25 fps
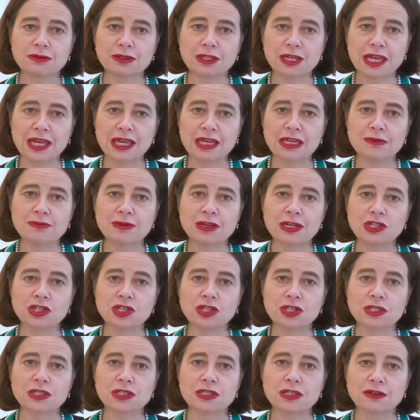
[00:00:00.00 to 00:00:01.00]
key
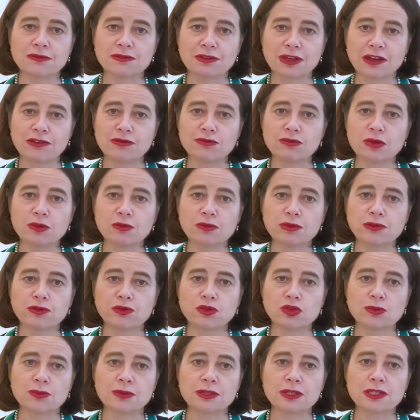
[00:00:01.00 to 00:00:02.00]
dimensions of government
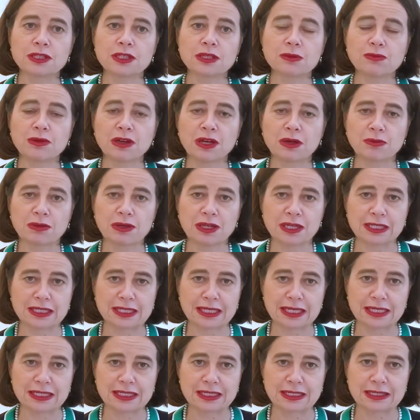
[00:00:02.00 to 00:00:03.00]
performance that PAPI
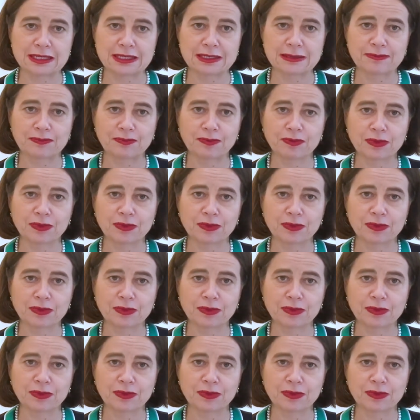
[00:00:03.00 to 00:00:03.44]
assesses.